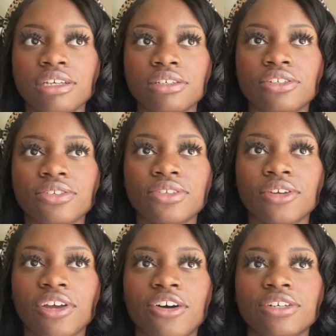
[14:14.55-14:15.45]
just so
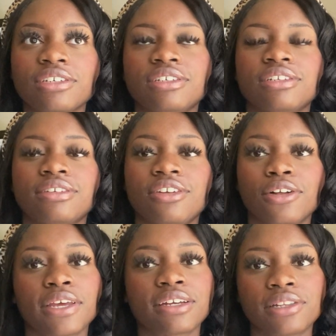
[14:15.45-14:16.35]
y'all can get to know
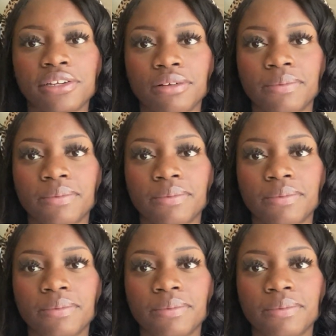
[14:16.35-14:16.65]
like a little